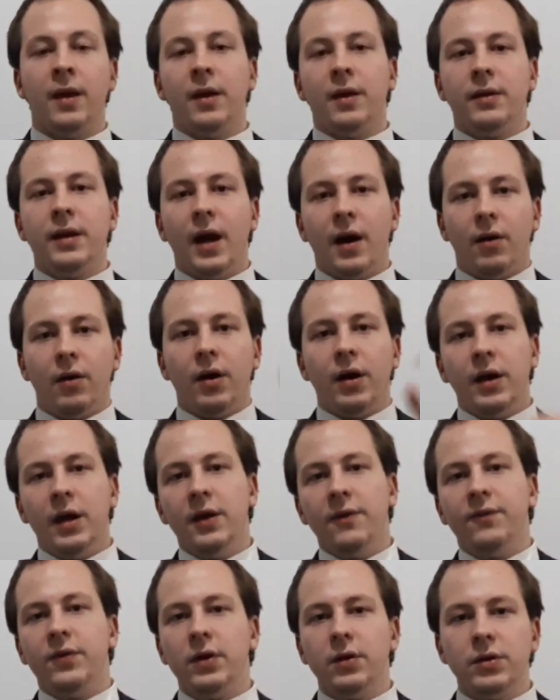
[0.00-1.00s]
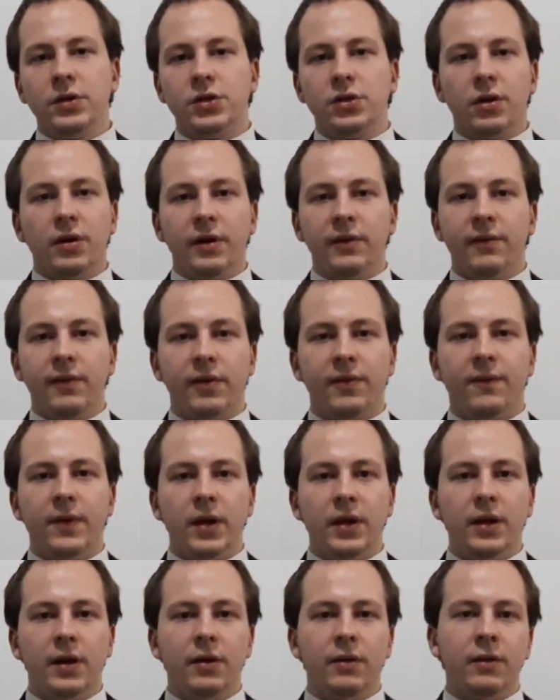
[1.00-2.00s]
Now, if you enjoyed this
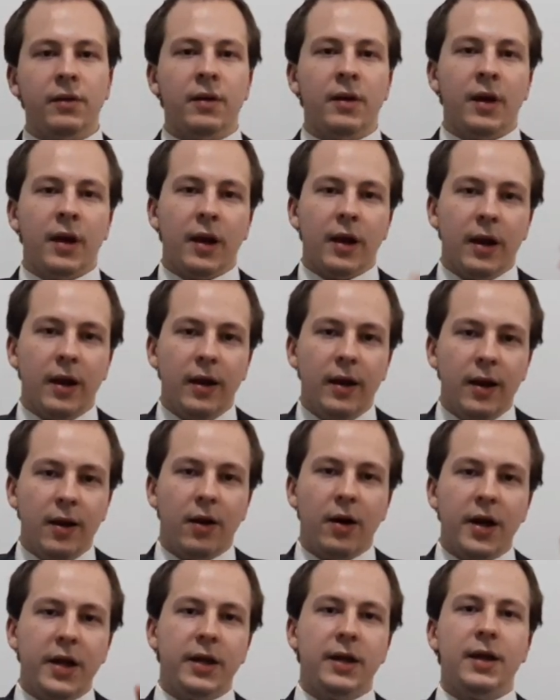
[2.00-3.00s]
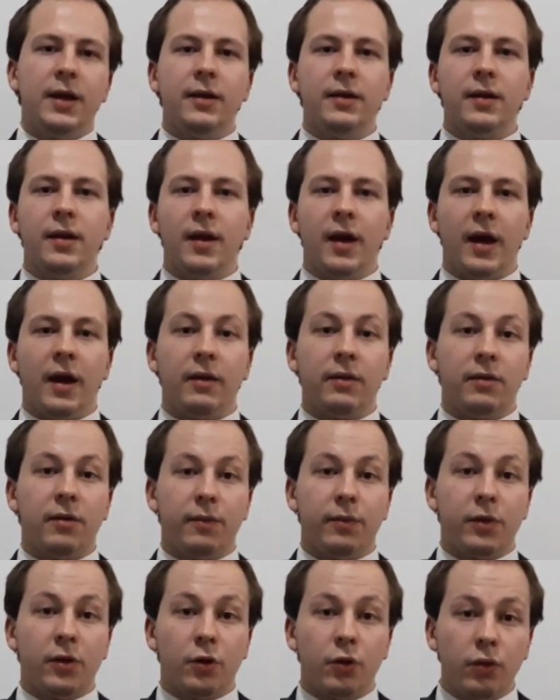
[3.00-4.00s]
video, like it and
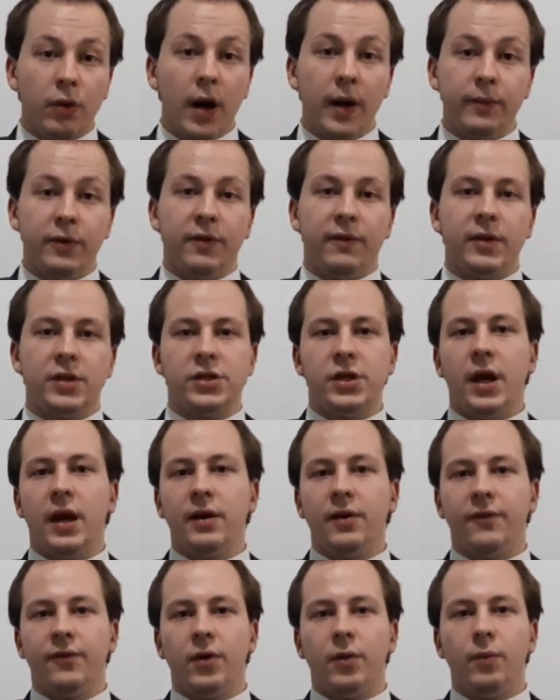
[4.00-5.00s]
subscribe to this channel for